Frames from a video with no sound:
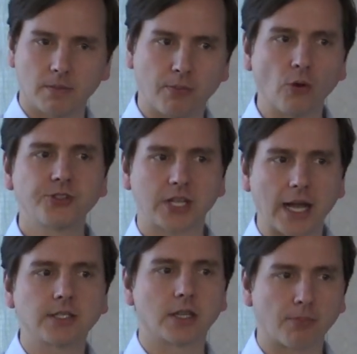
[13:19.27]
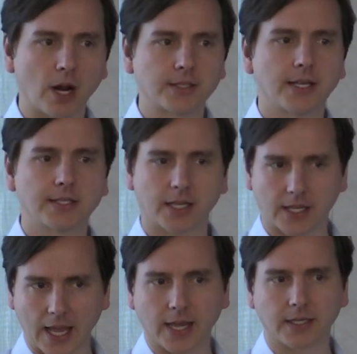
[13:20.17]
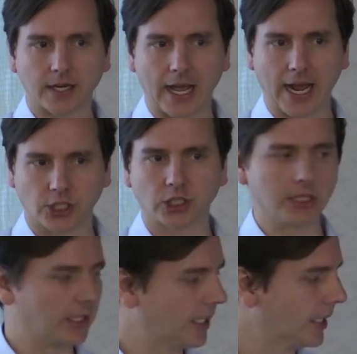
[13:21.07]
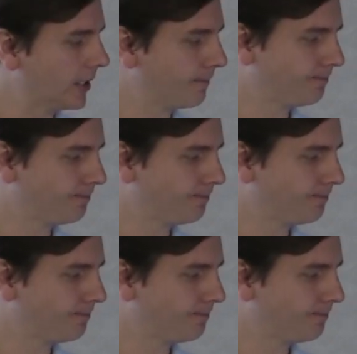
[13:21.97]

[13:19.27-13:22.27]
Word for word: both sides of the process and can actually lead.